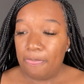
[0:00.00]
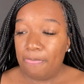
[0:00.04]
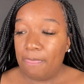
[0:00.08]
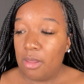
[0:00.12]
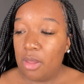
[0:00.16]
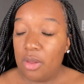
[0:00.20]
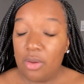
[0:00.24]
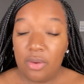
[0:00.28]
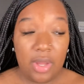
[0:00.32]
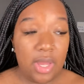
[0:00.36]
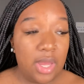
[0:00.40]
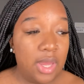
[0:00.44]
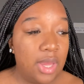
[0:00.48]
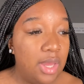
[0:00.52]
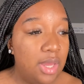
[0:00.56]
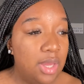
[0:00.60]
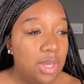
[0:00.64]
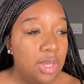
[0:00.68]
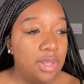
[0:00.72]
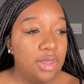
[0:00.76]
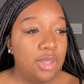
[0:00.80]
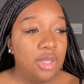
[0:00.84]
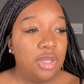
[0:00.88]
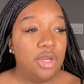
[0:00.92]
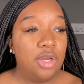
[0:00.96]
Okay,
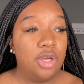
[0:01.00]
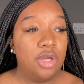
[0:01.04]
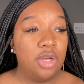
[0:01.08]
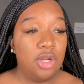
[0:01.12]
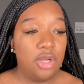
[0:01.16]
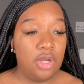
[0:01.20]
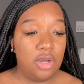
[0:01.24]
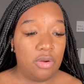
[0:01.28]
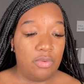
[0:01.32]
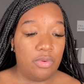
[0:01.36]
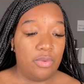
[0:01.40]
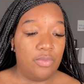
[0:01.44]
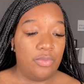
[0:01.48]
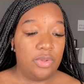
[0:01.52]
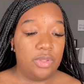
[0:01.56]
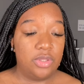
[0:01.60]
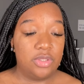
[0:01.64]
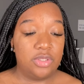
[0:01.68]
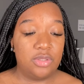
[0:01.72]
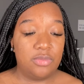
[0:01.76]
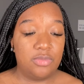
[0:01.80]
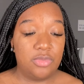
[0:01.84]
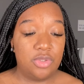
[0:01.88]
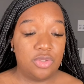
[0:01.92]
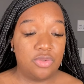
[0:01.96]
and then you're gonna go in with
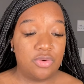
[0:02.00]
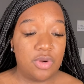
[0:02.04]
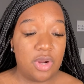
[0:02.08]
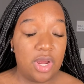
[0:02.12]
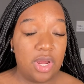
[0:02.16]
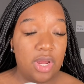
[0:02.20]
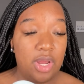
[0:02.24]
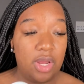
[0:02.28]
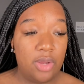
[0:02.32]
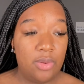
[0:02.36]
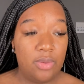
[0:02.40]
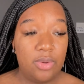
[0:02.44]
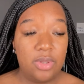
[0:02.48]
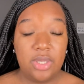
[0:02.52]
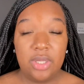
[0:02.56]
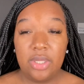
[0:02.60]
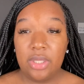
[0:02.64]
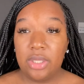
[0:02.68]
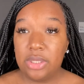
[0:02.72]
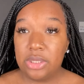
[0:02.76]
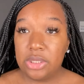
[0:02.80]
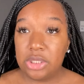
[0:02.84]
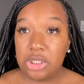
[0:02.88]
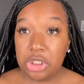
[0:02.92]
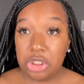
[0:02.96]
some dry
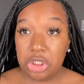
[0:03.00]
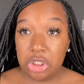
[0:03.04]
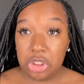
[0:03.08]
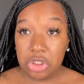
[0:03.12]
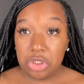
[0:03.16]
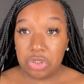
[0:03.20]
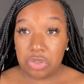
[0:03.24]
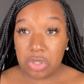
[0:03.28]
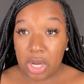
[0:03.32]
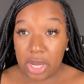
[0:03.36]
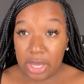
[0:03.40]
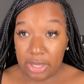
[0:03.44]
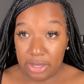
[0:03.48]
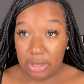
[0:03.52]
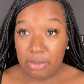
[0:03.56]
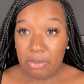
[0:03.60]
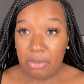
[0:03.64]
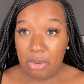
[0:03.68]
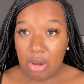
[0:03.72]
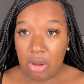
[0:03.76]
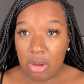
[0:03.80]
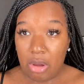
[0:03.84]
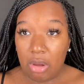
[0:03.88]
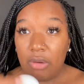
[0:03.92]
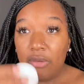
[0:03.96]
ones to dry them
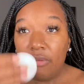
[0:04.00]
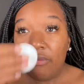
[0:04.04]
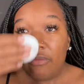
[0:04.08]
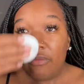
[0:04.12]
off.